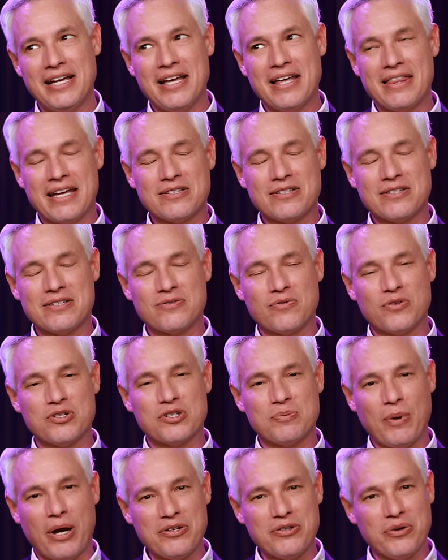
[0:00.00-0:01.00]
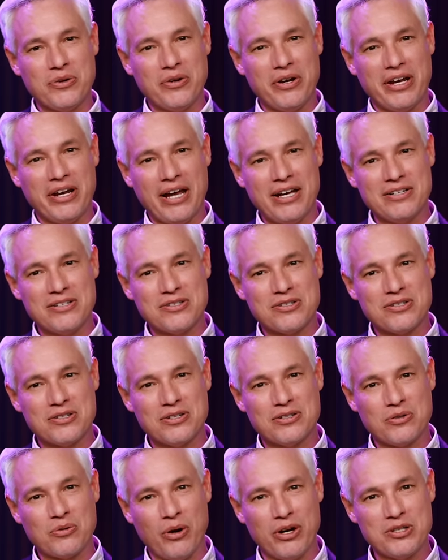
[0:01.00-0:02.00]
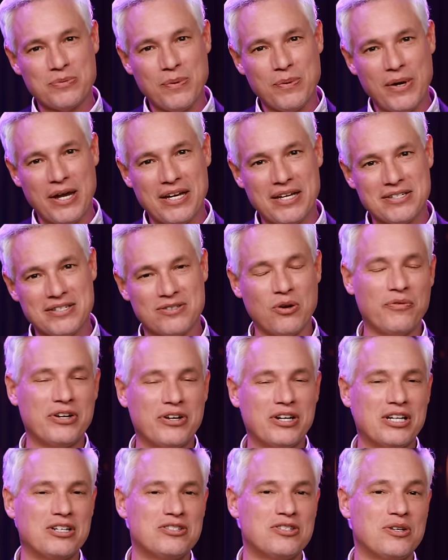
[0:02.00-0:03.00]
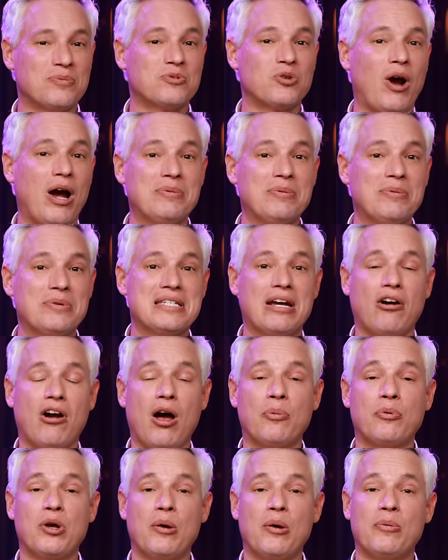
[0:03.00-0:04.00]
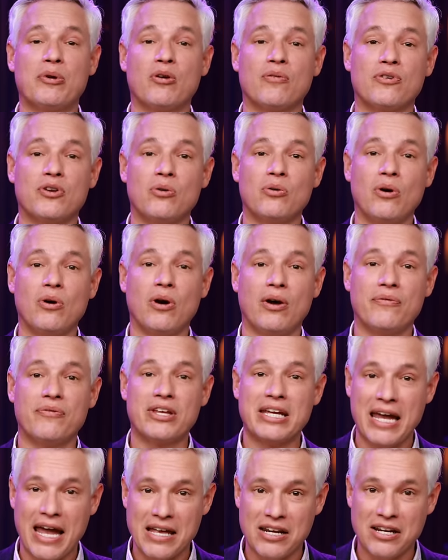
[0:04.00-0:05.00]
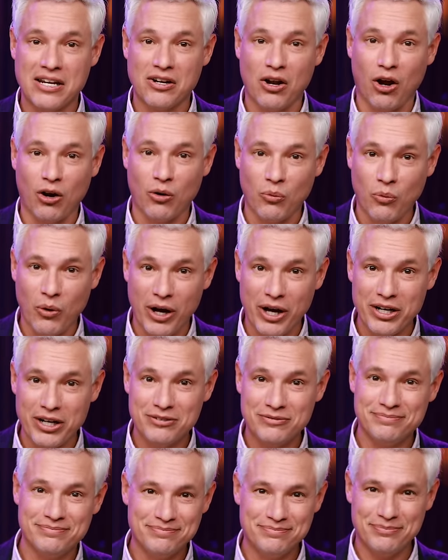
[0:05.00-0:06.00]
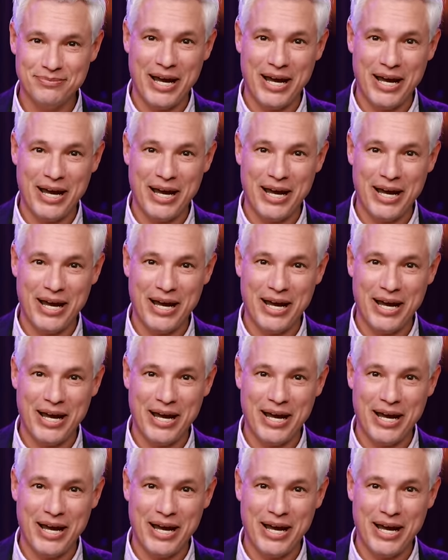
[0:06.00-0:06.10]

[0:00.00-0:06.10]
Thanks for sponsoring us, Squarespace. Don't forget to subscribe to see our upcoming review of the Canon R1. Bye.